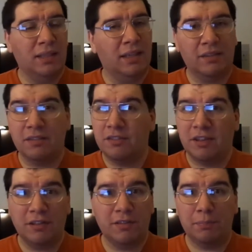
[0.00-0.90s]
He hasn't
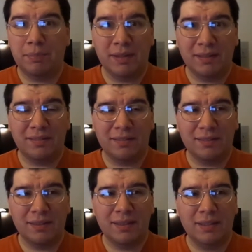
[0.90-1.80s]
changed a
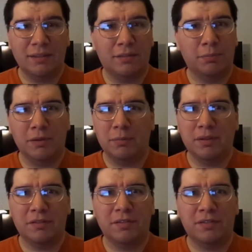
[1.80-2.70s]
bit. He looks pretty
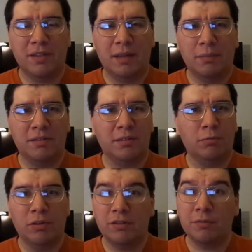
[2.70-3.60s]
much the same as he
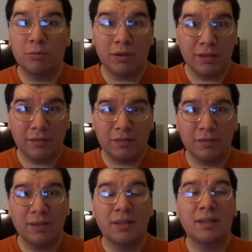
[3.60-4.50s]
once
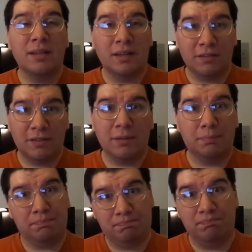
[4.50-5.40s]
was,
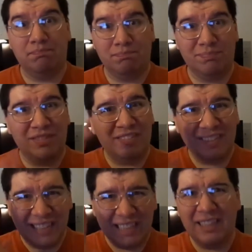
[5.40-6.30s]
except
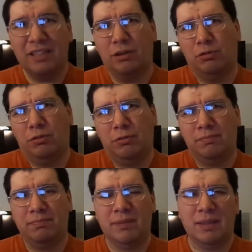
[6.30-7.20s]
slightly older,